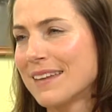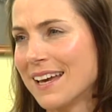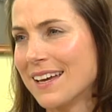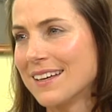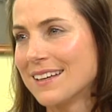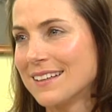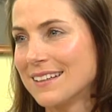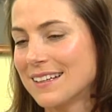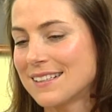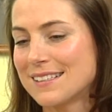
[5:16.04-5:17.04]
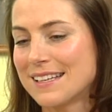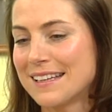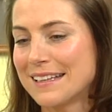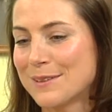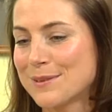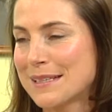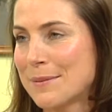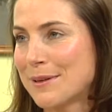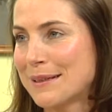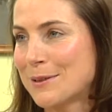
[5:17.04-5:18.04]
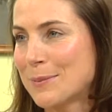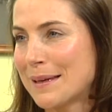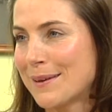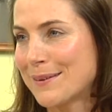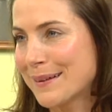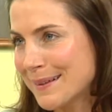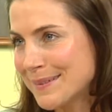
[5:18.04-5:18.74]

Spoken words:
Yeah, extend their little summer a little bit longer.